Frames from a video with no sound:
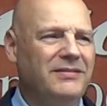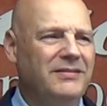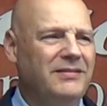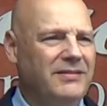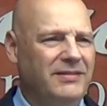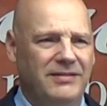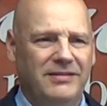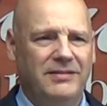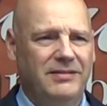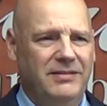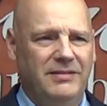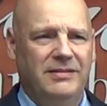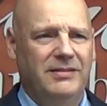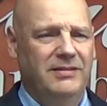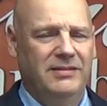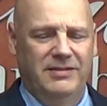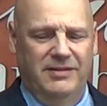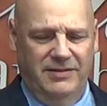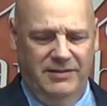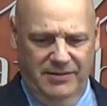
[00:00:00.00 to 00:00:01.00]

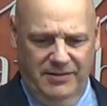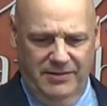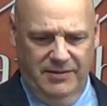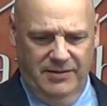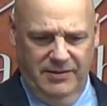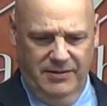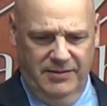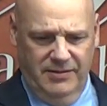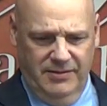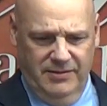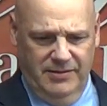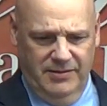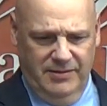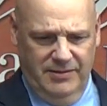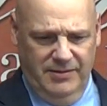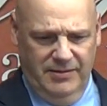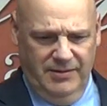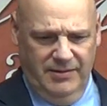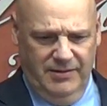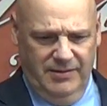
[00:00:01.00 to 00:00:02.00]

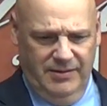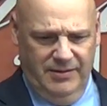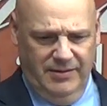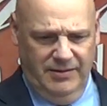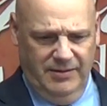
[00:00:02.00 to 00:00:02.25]
(no one is talking)